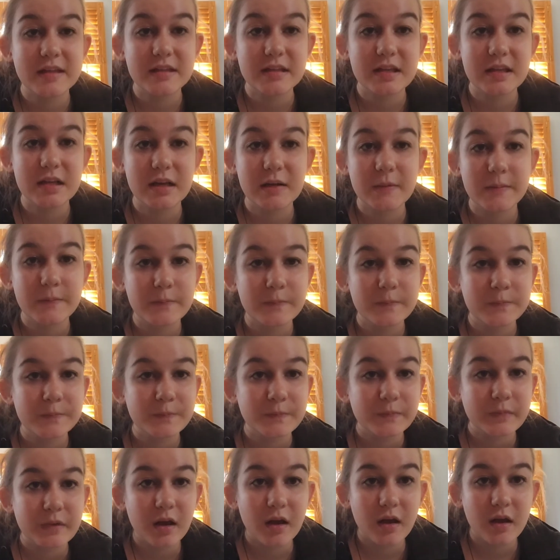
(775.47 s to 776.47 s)
like
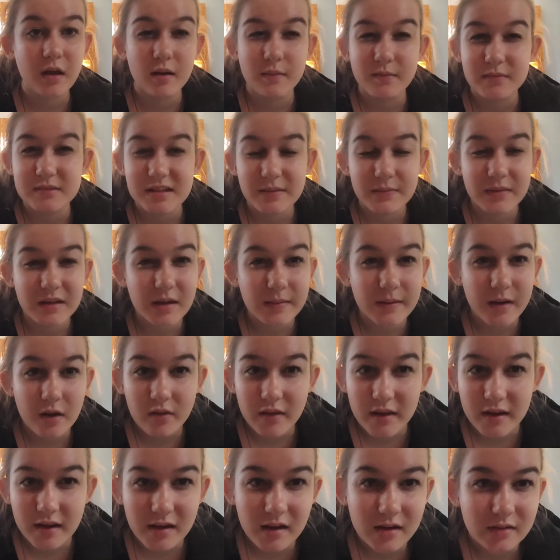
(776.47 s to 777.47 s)
something about
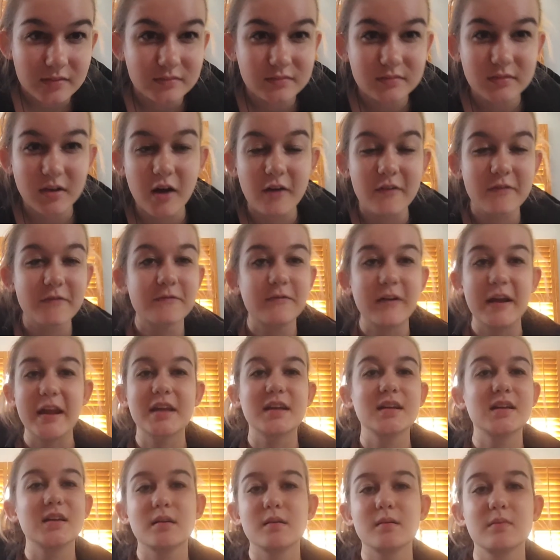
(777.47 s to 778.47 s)
like a
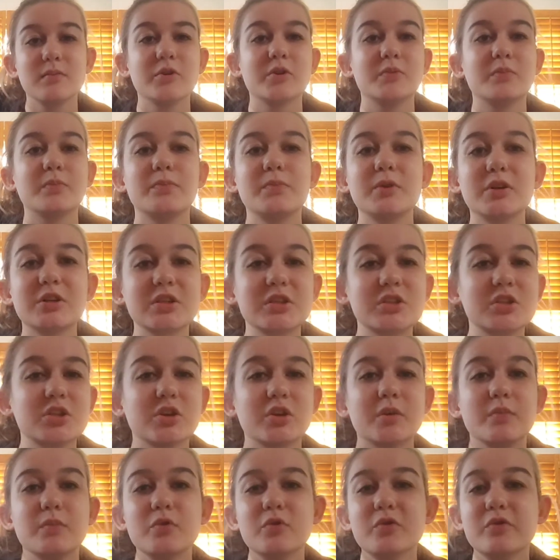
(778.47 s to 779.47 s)
fandom or books or
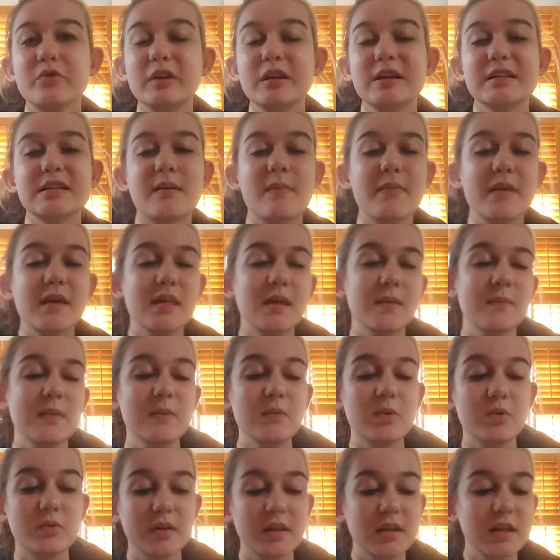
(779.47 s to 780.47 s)
a movie, something that
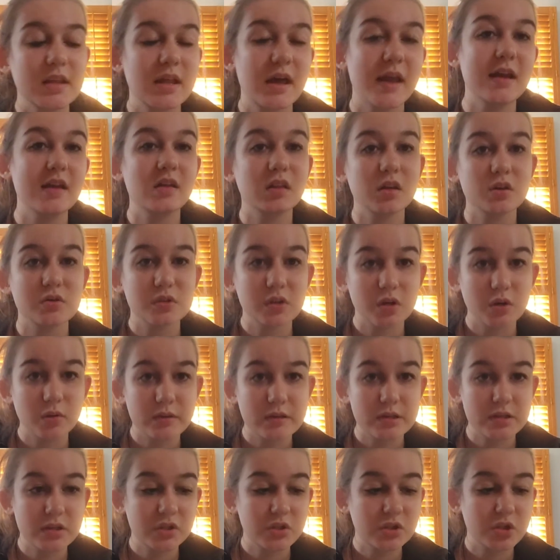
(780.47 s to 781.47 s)
people really like. Those
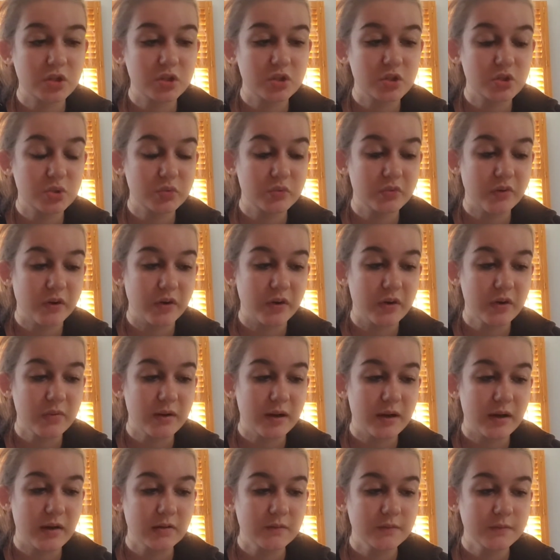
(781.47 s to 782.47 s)
always do very
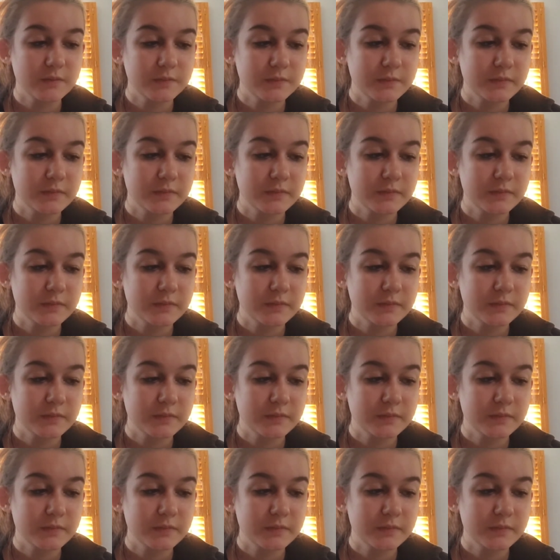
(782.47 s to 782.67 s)
well.